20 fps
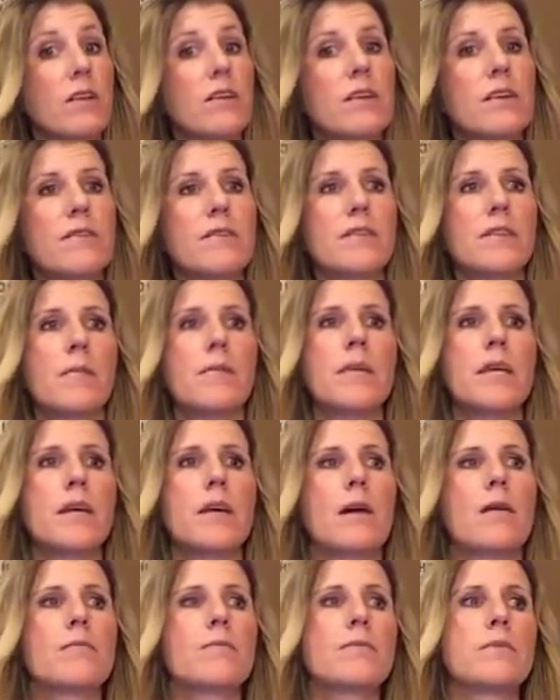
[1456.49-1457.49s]
And if somebody
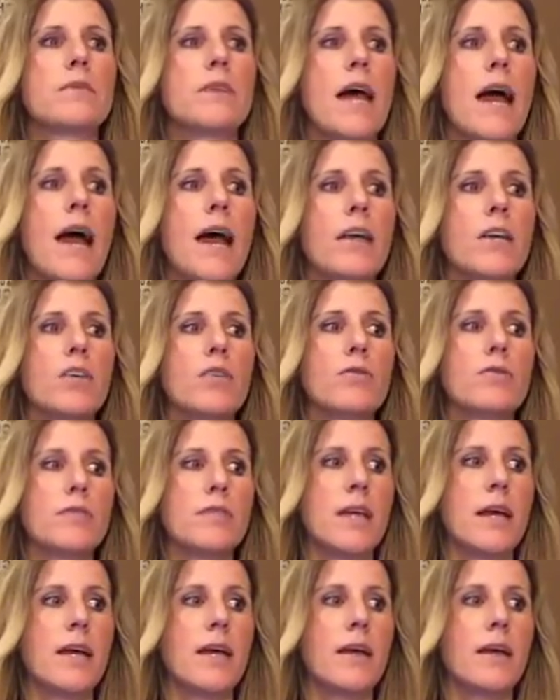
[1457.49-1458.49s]
comes at you
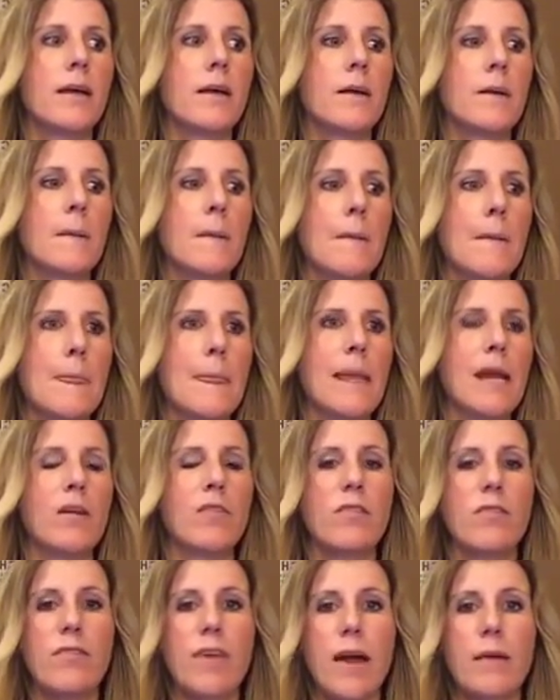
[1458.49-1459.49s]
saying,
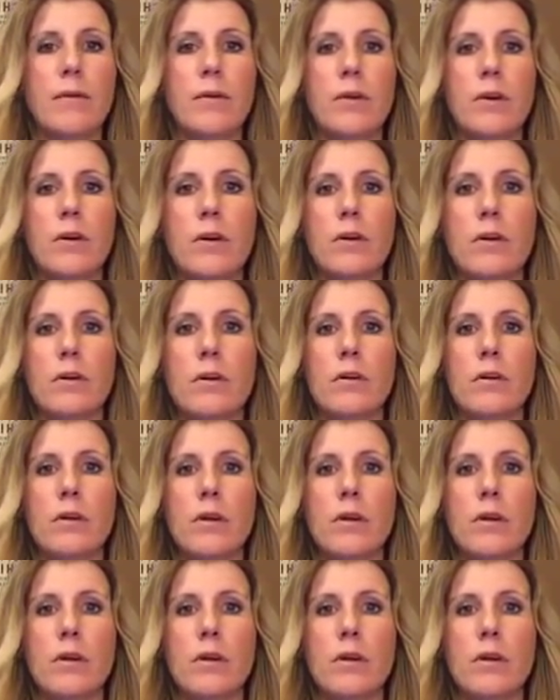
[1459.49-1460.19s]
the fiber,